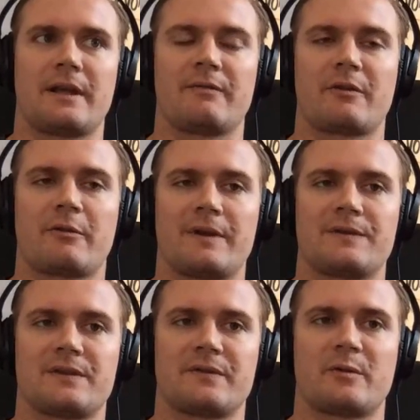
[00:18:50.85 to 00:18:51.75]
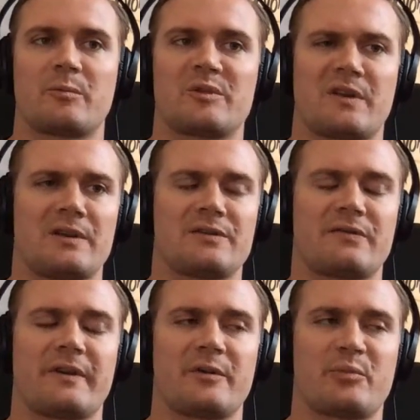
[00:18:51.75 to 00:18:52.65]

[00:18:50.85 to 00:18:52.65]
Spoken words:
Give creates its form is very